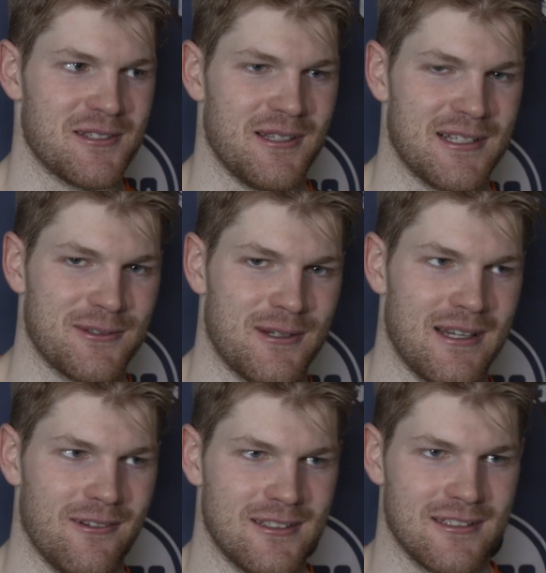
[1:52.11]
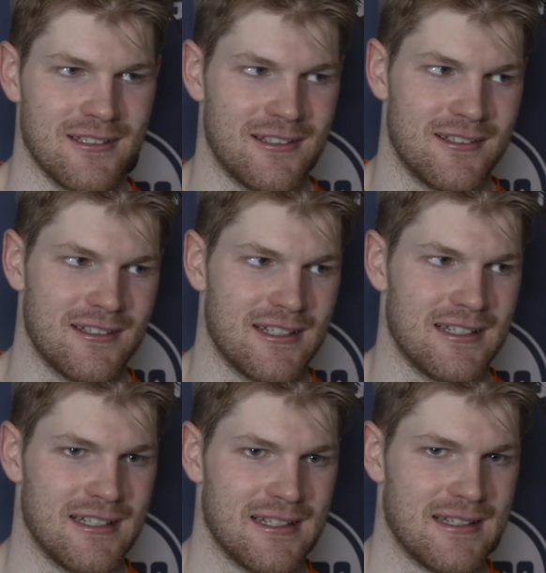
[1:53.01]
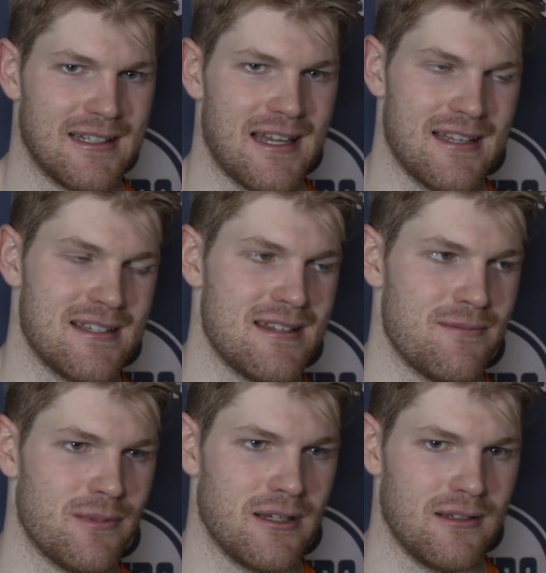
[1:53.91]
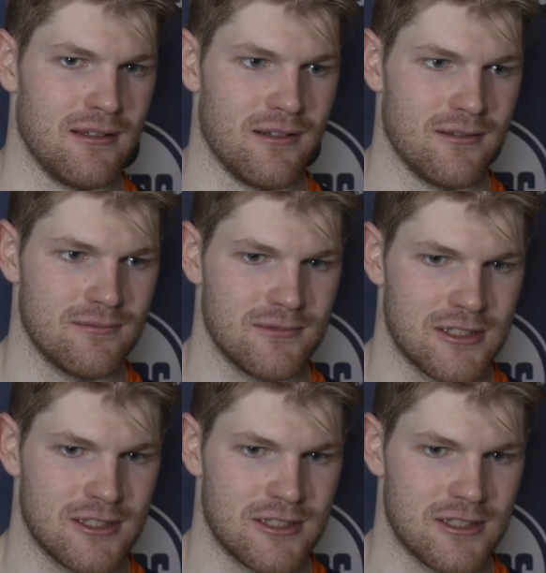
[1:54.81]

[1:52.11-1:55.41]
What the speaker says: So that's why I was a little hesitant, but, you know,